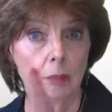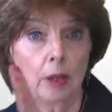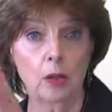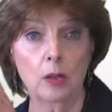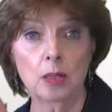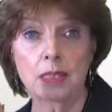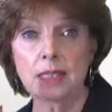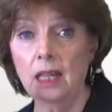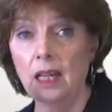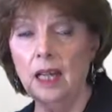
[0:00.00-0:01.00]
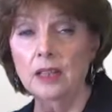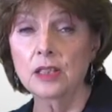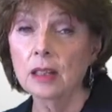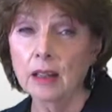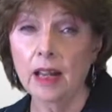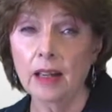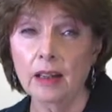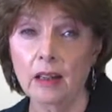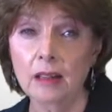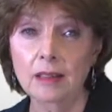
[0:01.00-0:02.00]
because until you let
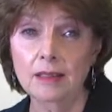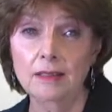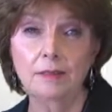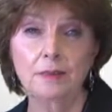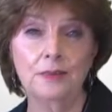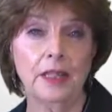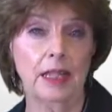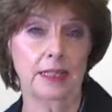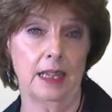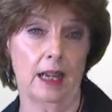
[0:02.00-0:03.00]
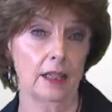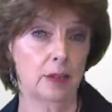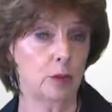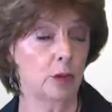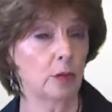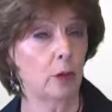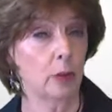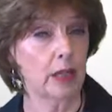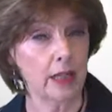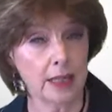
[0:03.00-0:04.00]
go, it's hard to move
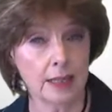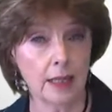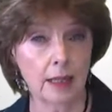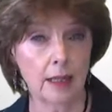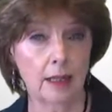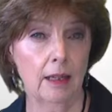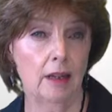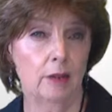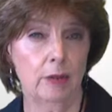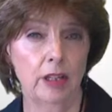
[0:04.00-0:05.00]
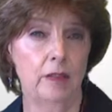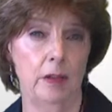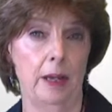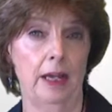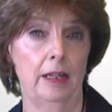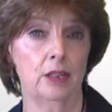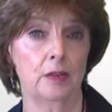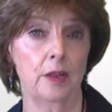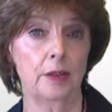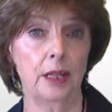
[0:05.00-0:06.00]
forward easily, free of the baggage
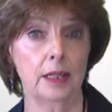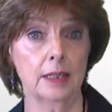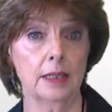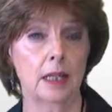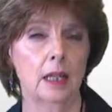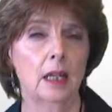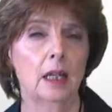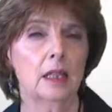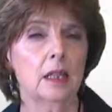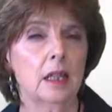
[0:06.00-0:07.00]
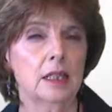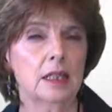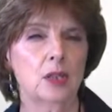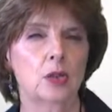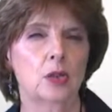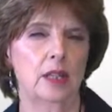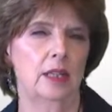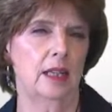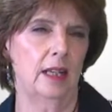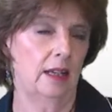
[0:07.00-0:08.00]
of the things that are stored
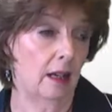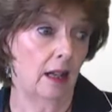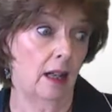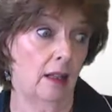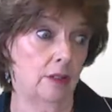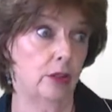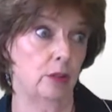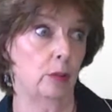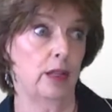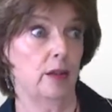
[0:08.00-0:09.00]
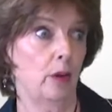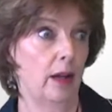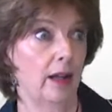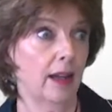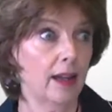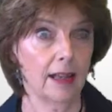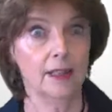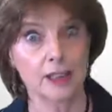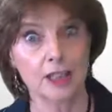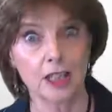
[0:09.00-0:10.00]
in the "I'll deal with it when I
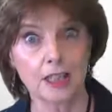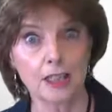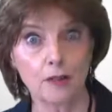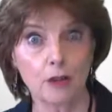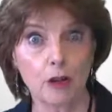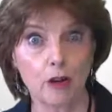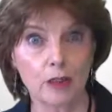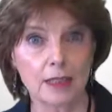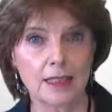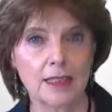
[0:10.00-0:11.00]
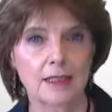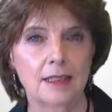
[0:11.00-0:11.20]
can" chest of drawers.